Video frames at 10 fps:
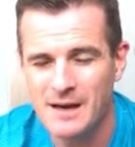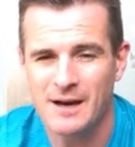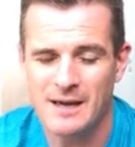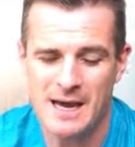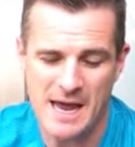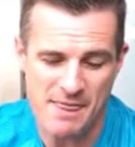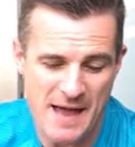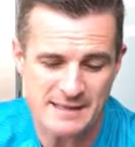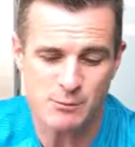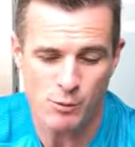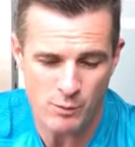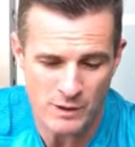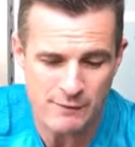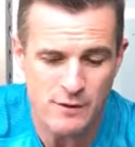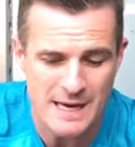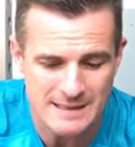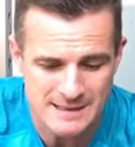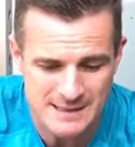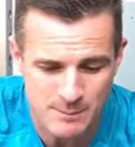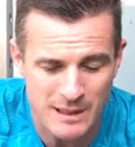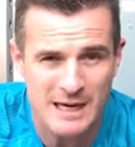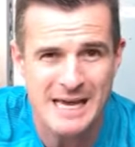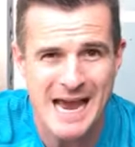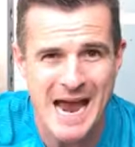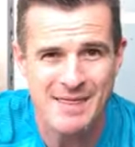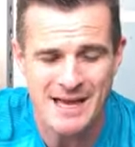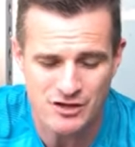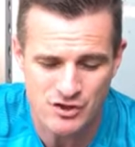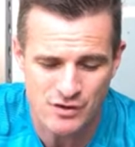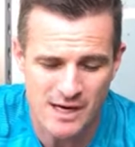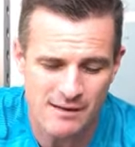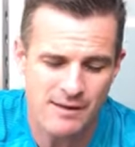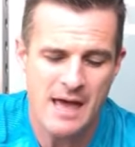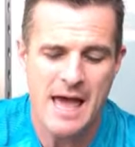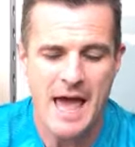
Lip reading: Okay, and that's what will give you that stability and that strength